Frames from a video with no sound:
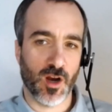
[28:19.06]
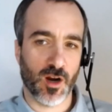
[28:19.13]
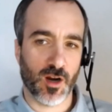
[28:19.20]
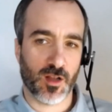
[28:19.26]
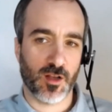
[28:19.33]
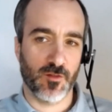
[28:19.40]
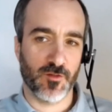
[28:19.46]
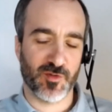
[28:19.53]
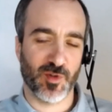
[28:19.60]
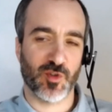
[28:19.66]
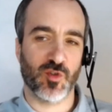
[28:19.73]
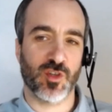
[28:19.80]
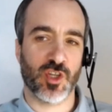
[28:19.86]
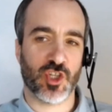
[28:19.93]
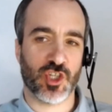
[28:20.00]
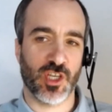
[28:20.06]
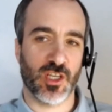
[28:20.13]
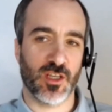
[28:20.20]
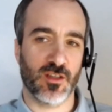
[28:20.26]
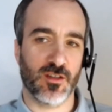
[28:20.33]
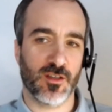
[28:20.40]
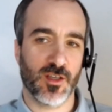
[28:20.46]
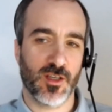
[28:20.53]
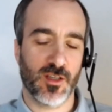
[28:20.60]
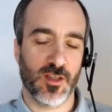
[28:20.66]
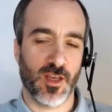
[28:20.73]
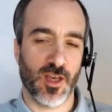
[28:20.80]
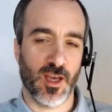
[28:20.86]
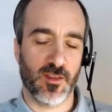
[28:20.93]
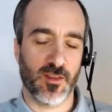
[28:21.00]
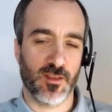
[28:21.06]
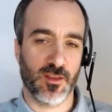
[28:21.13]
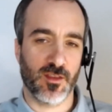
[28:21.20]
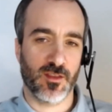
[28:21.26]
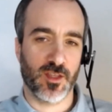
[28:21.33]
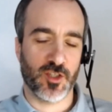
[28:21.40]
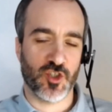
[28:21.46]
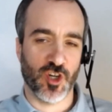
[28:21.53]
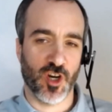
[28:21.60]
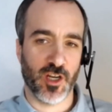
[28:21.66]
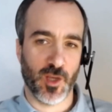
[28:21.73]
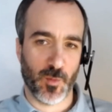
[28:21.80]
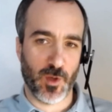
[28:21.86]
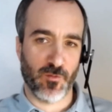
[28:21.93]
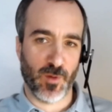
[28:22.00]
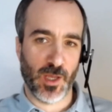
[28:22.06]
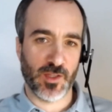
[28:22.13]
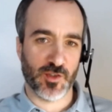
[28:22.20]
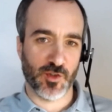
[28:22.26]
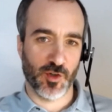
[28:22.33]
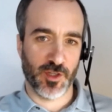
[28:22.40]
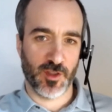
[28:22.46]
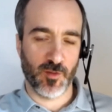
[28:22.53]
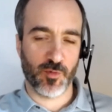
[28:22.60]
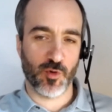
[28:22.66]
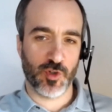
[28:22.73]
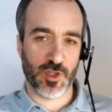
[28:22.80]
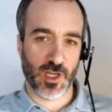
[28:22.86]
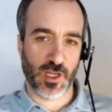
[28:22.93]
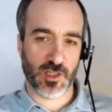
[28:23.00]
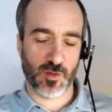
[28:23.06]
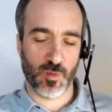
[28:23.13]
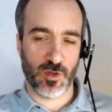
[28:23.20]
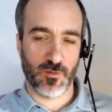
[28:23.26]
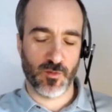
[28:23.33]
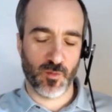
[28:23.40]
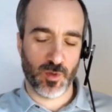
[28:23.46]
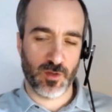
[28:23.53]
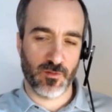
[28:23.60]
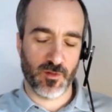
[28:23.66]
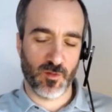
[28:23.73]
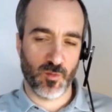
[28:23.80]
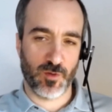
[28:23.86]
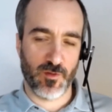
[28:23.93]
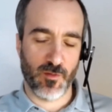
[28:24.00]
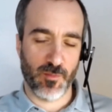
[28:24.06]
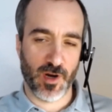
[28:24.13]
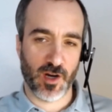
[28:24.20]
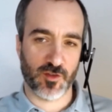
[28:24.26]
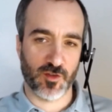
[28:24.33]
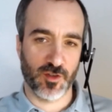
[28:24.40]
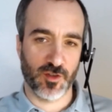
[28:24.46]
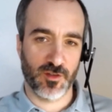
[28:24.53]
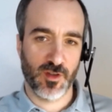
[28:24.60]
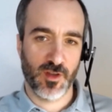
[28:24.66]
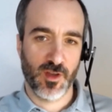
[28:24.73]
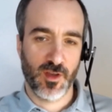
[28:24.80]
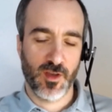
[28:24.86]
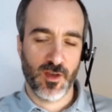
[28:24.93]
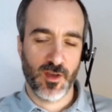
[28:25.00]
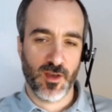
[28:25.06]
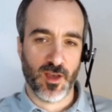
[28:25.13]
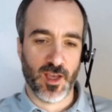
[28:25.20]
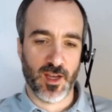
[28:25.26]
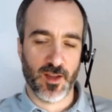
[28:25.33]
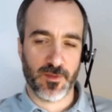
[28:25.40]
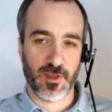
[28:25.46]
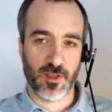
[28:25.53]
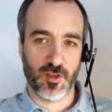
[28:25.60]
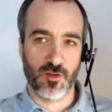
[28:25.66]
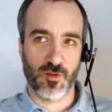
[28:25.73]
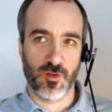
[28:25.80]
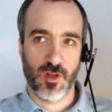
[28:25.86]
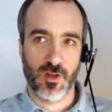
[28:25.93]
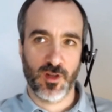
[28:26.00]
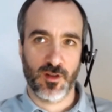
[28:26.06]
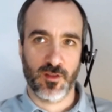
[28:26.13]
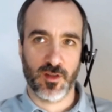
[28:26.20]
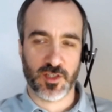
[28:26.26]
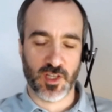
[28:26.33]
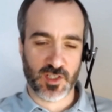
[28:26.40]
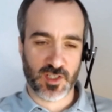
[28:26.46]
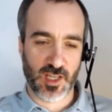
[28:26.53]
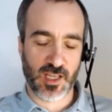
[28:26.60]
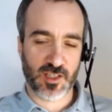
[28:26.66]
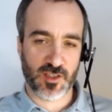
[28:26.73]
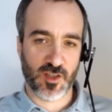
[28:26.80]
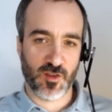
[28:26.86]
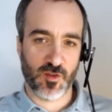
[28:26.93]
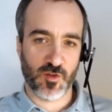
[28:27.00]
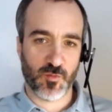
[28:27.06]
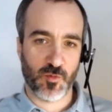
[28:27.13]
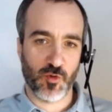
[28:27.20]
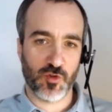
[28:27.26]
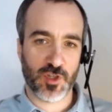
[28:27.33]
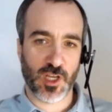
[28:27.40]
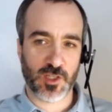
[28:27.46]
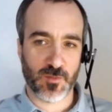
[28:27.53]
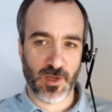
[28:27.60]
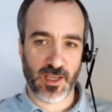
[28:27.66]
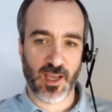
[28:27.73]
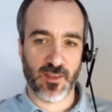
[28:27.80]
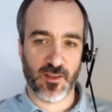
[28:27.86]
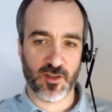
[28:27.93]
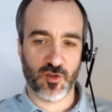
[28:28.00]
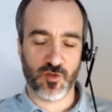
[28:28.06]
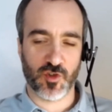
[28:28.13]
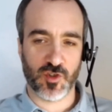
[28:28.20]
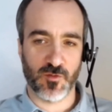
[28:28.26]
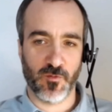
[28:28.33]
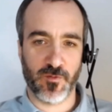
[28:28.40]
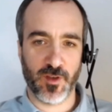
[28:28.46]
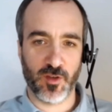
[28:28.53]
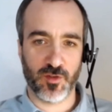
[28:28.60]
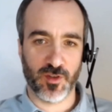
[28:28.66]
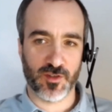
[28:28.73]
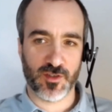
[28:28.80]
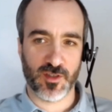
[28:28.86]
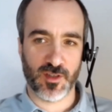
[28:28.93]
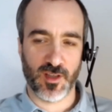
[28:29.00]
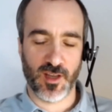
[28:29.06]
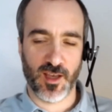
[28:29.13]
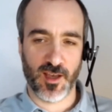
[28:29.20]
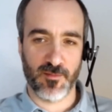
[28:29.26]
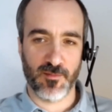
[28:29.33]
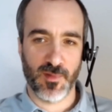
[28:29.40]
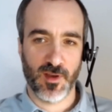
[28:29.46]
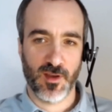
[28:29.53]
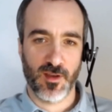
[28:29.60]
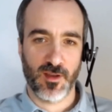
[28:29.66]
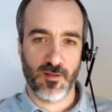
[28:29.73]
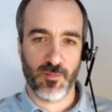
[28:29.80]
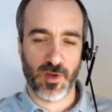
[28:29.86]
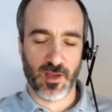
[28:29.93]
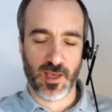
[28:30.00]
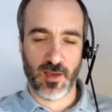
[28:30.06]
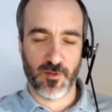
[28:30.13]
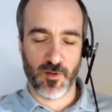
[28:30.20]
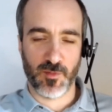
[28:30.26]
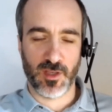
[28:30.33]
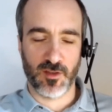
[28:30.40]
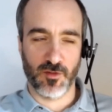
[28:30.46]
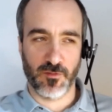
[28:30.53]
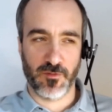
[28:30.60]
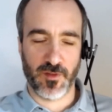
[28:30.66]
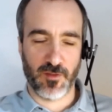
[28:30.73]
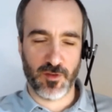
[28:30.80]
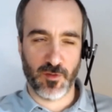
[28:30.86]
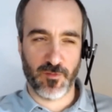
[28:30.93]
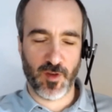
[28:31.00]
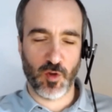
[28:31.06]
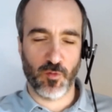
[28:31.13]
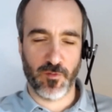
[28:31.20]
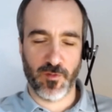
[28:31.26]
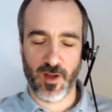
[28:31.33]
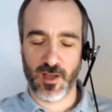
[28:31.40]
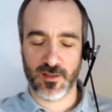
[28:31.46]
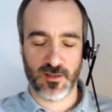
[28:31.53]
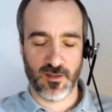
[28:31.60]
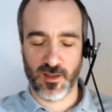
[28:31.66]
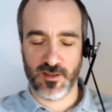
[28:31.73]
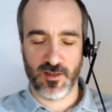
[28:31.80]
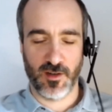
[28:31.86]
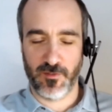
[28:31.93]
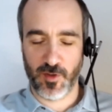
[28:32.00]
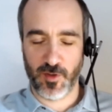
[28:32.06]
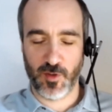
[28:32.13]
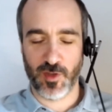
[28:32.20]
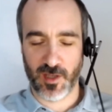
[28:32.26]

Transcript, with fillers: are comfortable doing is sharing the journey we've went on and the projects we've embarked on. And I think there's successes in those projects, but again, there's also some failures. And but again, for me, if you fail fast, that's not a failure;